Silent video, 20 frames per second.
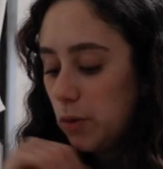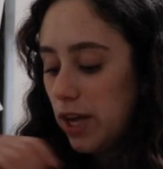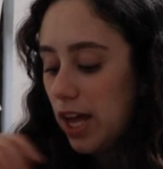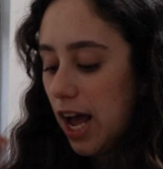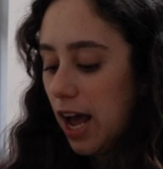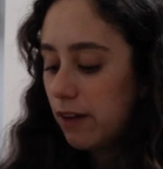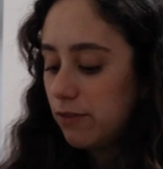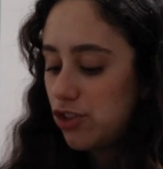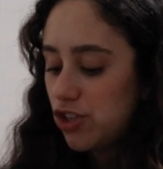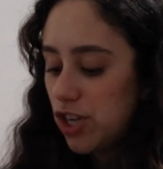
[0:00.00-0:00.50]
We
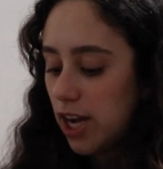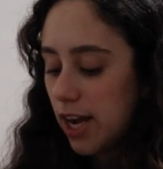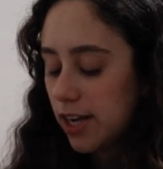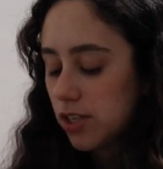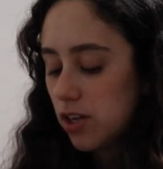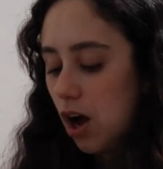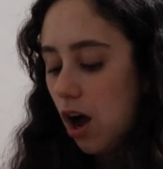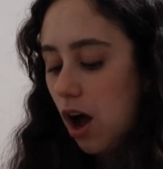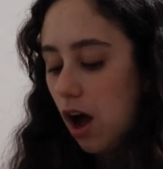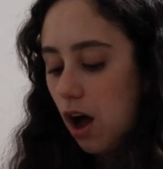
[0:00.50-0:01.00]
have
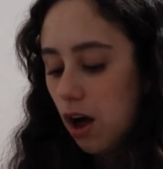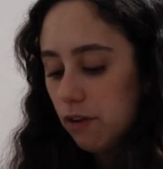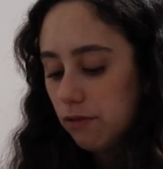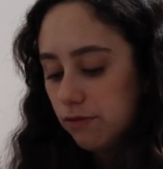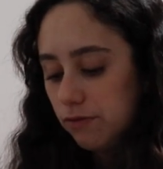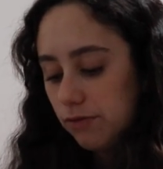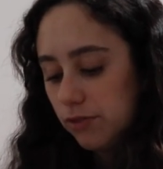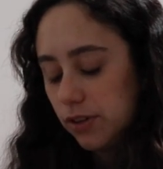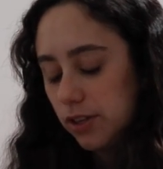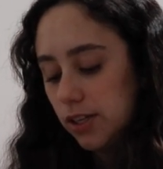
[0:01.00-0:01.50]
checked
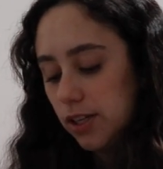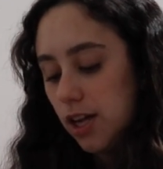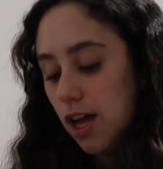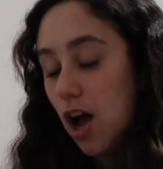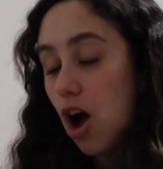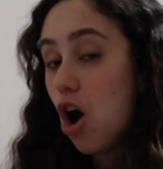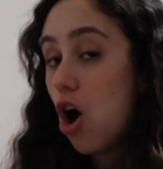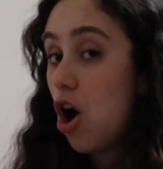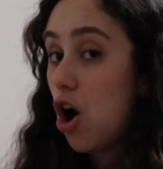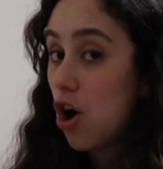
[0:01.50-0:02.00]
off
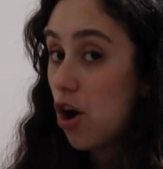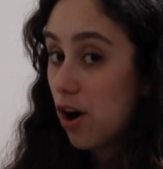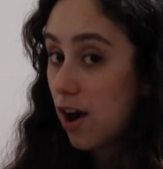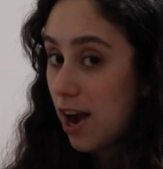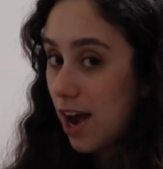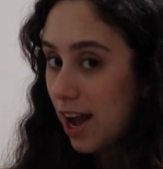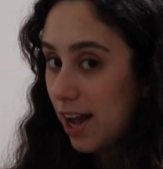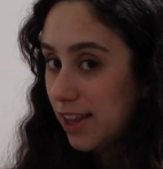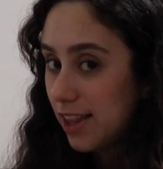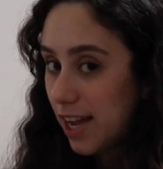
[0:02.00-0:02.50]
our
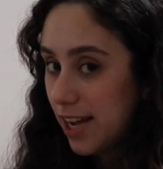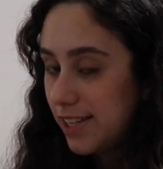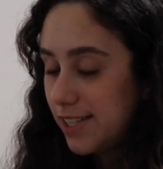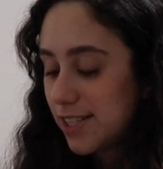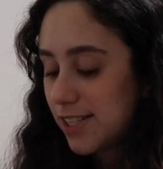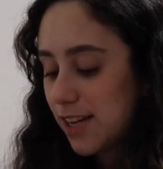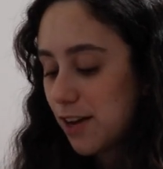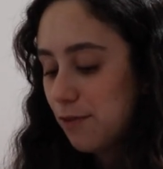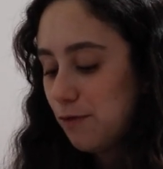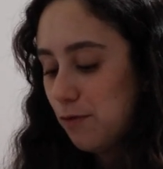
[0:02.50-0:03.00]

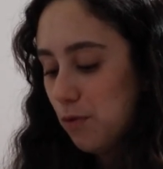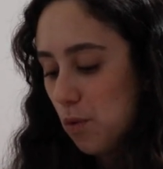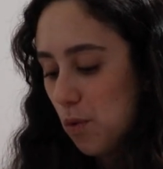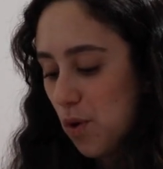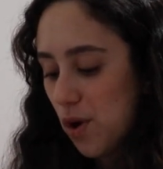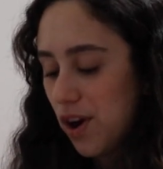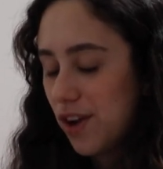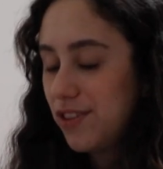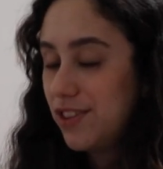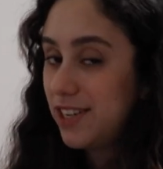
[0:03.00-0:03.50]
highlights
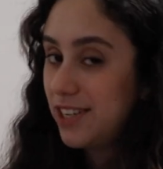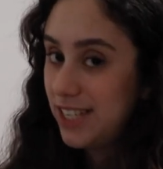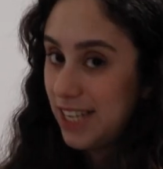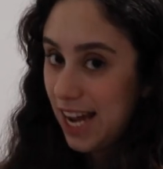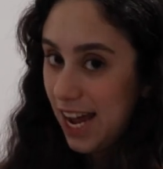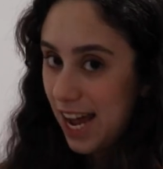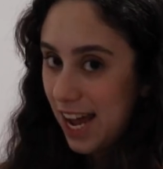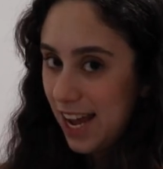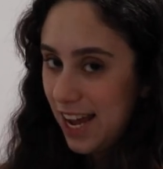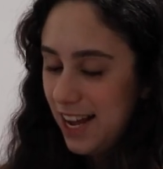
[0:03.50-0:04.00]
for the
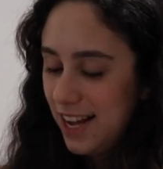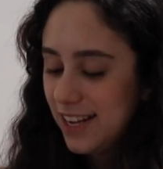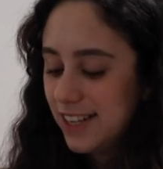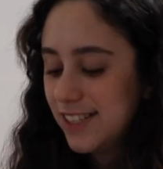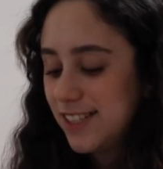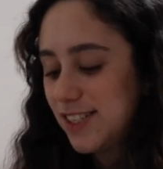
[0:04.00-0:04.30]
day,